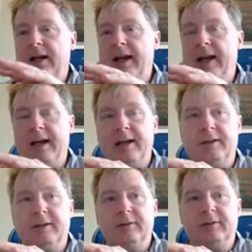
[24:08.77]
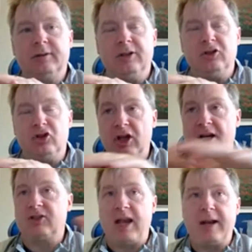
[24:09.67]
and
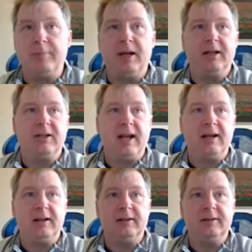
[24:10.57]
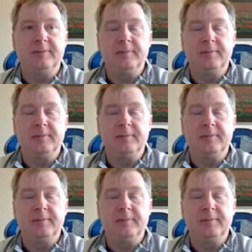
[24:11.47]
ingest that metadata,